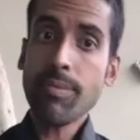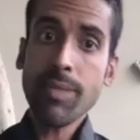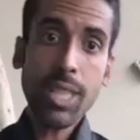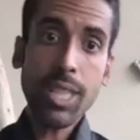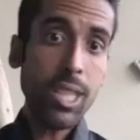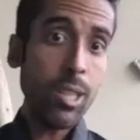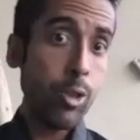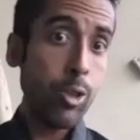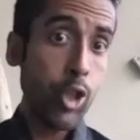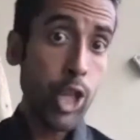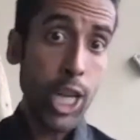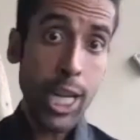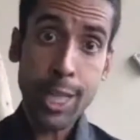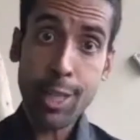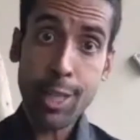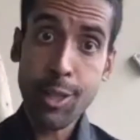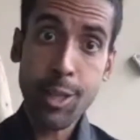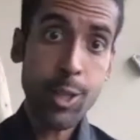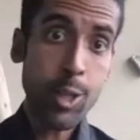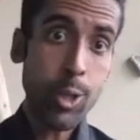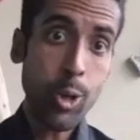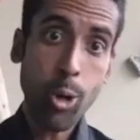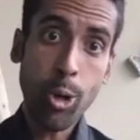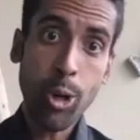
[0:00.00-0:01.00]
change the
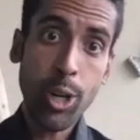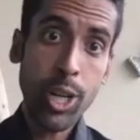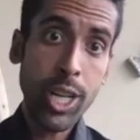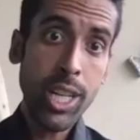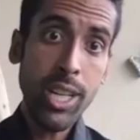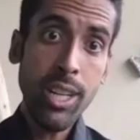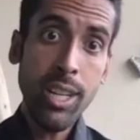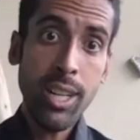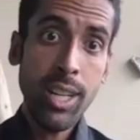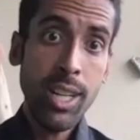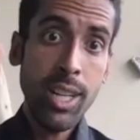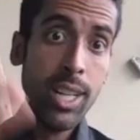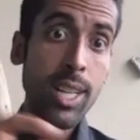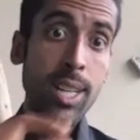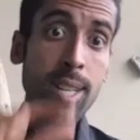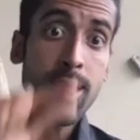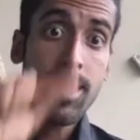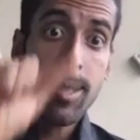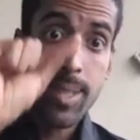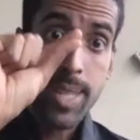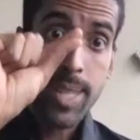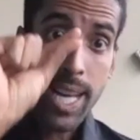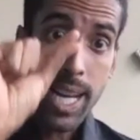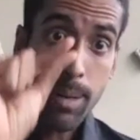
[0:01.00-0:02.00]
story,
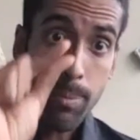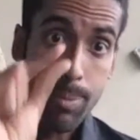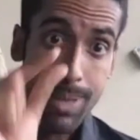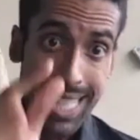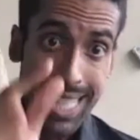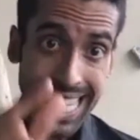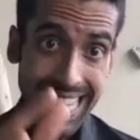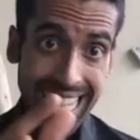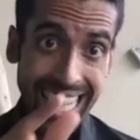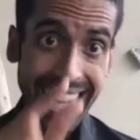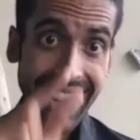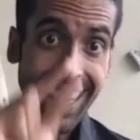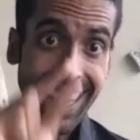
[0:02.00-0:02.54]
set up tiny